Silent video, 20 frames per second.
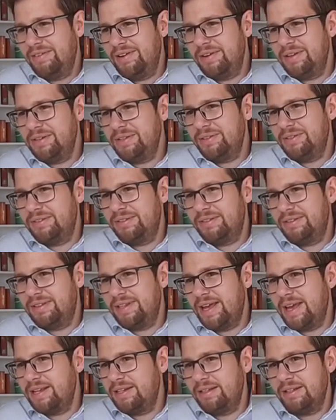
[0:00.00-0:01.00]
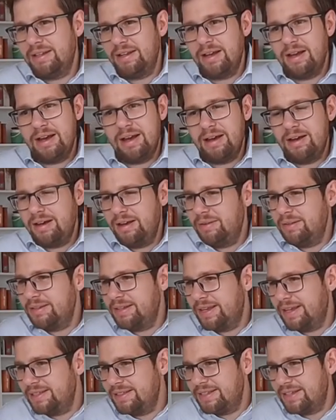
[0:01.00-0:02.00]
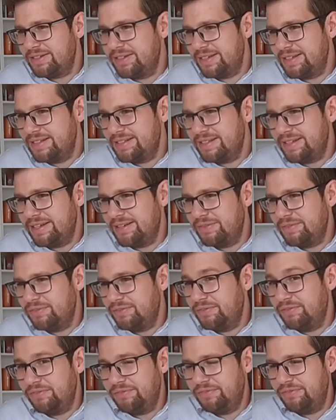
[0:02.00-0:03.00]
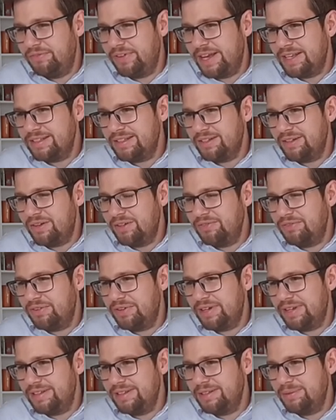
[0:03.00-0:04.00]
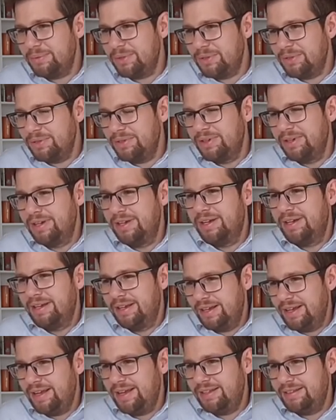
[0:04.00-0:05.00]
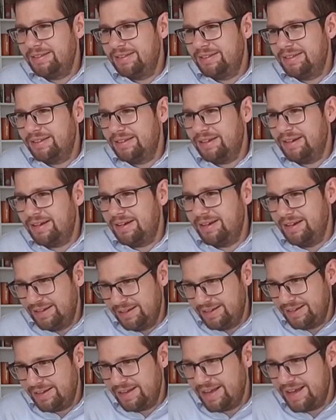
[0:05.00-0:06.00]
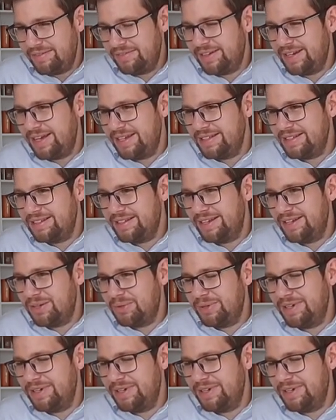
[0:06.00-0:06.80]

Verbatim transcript: Very good. Then can I just say thanks a lot for the interview, and have a nice day.